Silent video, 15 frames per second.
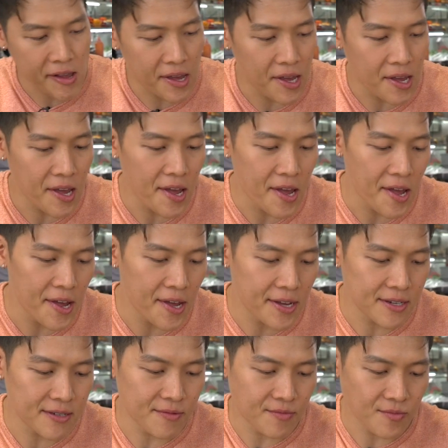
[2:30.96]

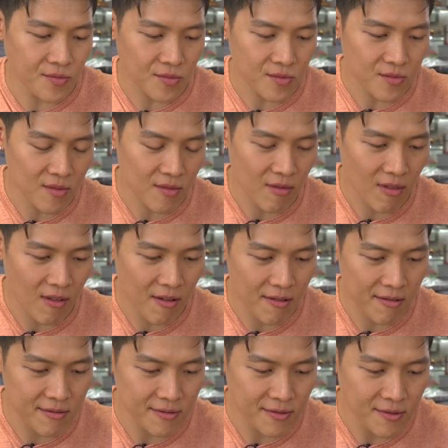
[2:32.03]

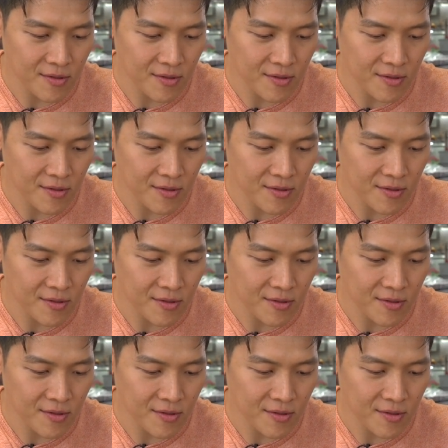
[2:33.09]
(not speaking)